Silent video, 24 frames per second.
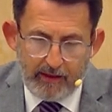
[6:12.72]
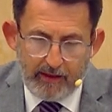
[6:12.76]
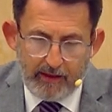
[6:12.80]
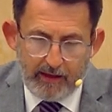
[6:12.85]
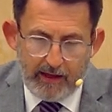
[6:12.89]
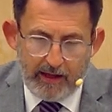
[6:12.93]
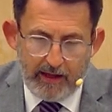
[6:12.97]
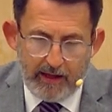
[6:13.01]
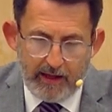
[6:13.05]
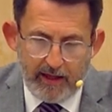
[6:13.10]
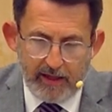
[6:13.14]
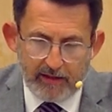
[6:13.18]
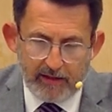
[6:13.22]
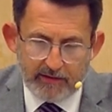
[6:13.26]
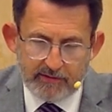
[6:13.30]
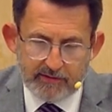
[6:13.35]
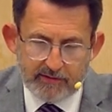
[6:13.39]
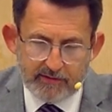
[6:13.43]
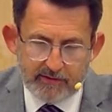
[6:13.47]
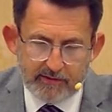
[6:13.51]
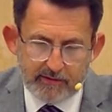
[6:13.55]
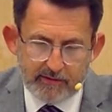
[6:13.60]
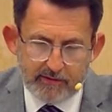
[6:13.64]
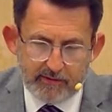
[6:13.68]
And
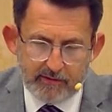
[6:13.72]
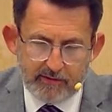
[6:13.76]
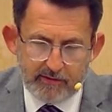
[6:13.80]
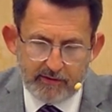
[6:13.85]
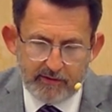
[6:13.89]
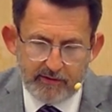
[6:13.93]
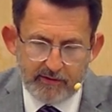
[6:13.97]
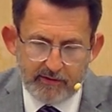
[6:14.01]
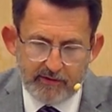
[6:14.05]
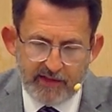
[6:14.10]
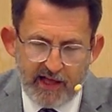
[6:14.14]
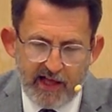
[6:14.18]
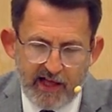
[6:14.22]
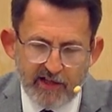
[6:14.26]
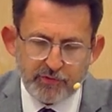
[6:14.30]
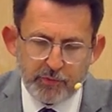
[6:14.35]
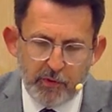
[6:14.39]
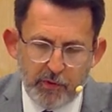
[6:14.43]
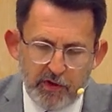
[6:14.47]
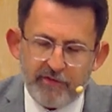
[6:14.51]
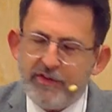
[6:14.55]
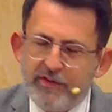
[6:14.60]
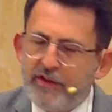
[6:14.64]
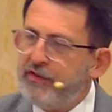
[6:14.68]
that's
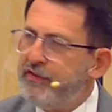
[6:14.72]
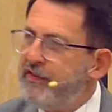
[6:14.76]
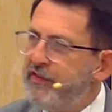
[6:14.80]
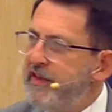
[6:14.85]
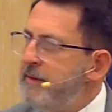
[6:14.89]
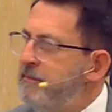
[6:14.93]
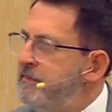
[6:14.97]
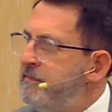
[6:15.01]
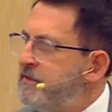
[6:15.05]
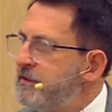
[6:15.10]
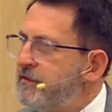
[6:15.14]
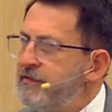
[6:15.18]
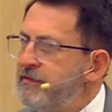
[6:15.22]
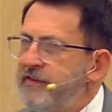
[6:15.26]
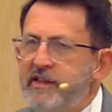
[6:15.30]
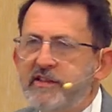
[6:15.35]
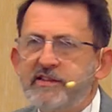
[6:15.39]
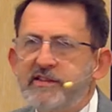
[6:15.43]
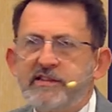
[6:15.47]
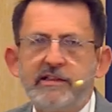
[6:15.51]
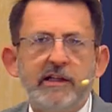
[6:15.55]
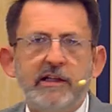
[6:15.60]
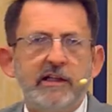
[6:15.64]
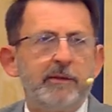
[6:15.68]
one of the themes of
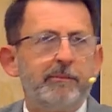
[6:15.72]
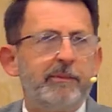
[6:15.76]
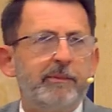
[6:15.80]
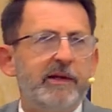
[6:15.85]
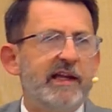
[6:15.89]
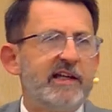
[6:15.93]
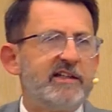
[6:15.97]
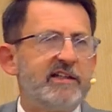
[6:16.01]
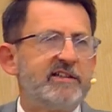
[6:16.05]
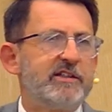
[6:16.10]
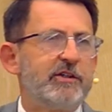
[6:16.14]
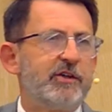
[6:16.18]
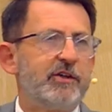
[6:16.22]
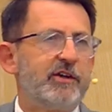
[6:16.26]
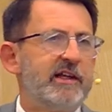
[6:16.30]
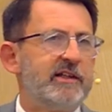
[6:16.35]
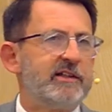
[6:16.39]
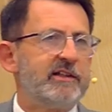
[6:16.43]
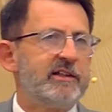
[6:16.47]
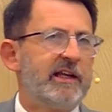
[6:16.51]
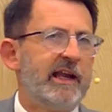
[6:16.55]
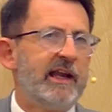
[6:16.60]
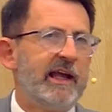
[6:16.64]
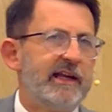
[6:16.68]
this little place you're in
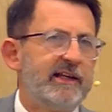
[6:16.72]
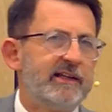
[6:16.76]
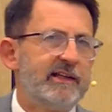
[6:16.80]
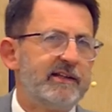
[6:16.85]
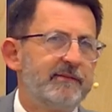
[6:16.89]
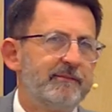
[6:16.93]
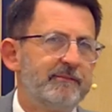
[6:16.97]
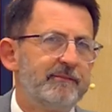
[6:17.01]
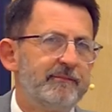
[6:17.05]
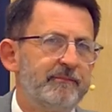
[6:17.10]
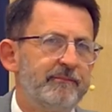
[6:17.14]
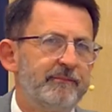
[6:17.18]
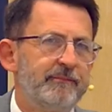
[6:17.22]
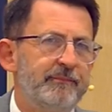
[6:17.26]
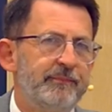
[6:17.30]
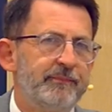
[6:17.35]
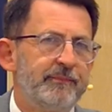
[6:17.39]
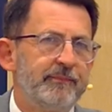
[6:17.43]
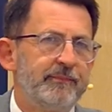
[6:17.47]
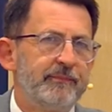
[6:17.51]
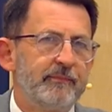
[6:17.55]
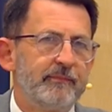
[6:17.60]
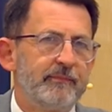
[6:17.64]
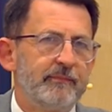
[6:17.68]
tonight
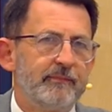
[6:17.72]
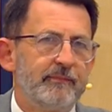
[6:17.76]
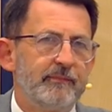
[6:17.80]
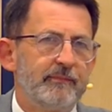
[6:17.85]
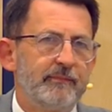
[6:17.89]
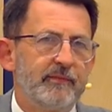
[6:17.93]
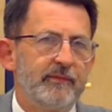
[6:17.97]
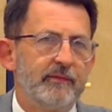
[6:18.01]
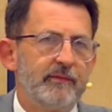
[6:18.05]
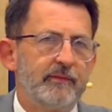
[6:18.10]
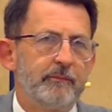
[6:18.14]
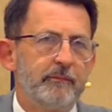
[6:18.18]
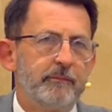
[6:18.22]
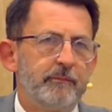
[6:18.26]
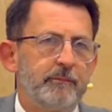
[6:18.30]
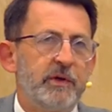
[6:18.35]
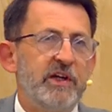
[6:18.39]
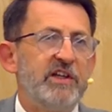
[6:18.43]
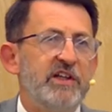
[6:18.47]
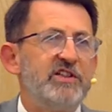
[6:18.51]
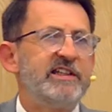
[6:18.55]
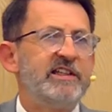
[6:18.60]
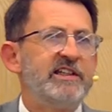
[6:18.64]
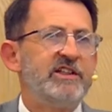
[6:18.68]

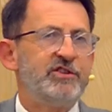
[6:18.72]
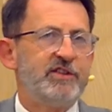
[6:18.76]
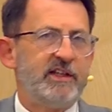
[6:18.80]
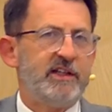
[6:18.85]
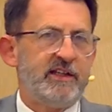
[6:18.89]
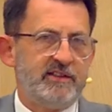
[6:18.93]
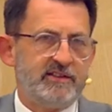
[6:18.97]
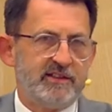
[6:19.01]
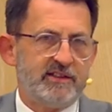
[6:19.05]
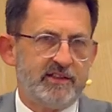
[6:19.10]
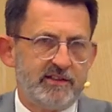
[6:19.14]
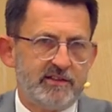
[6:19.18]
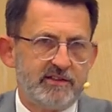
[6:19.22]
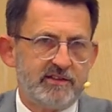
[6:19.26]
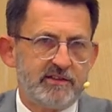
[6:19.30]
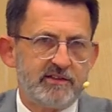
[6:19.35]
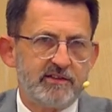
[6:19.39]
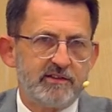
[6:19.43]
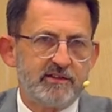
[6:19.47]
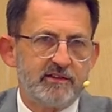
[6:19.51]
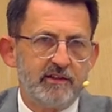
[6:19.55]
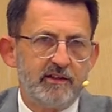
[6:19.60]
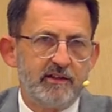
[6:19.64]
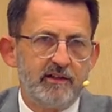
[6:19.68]
preaching
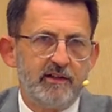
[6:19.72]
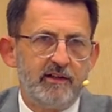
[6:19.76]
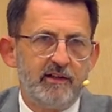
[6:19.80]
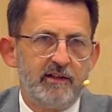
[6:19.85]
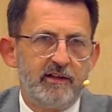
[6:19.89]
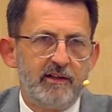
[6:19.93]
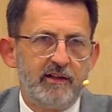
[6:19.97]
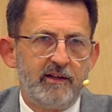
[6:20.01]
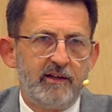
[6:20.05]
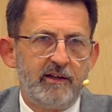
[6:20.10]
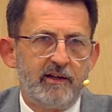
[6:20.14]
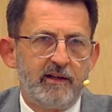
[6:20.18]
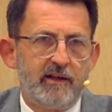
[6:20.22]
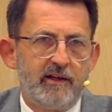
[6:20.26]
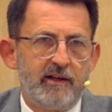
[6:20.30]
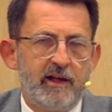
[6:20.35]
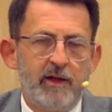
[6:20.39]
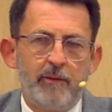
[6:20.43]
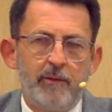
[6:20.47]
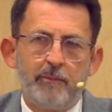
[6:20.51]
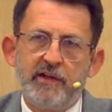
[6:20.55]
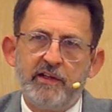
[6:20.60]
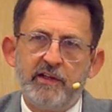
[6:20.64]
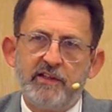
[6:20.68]
Jesus
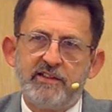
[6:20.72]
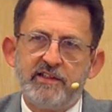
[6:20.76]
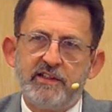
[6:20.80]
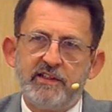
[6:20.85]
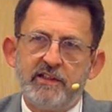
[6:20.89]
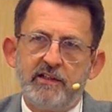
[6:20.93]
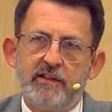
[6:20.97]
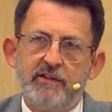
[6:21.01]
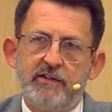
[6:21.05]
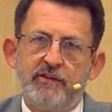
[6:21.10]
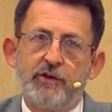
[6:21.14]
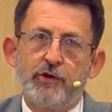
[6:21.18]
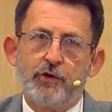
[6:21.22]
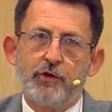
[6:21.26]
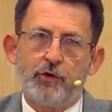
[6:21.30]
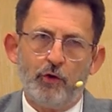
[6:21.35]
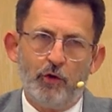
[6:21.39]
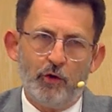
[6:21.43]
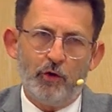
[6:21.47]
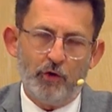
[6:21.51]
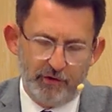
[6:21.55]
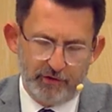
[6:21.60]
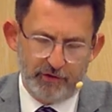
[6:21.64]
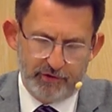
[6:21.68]
and preaching the
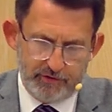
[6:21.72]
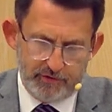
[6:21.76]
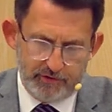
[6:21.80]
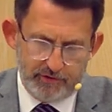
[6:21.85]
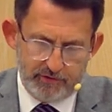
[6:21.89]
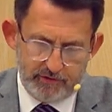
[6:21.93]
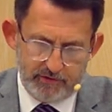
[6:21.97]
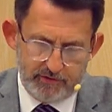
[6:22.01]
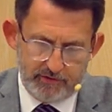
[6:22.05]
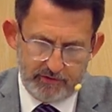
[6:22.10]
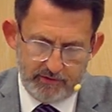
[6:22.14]
cross.